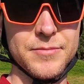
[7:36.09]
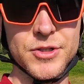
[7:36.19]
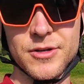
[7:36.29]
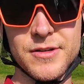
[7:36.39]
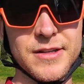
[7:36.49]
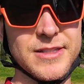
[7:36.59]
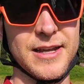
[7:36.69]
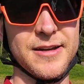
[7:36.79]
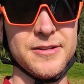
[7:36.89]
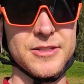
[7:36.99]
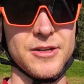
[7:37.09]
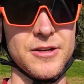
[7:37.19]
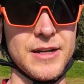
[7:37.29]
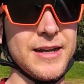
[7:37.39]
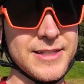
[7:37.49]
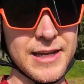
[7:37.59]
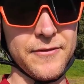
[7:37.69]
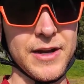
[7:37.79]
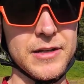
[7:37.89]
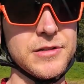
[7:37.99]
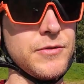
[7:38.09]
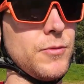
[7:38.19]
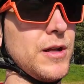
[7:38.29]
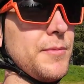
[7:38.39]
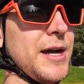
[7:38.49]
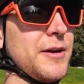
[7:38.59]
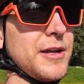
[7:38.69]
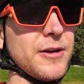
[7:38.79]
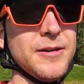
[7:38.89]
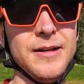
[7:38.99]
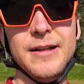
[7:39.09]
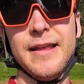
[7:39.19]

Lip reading: I'm sure you can tell. So I got to take advantage of it while I'm out here.